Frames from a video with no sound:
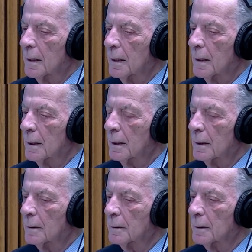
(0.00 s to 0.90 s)

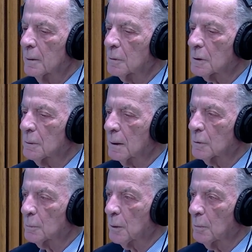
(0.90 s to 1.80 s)
and he was
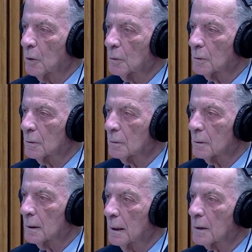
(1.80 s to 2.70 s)
trying to promote
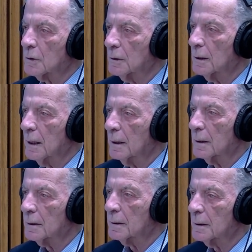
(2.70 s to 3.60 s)
election
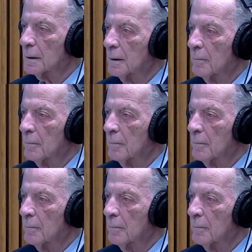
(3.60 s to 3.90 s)
deniers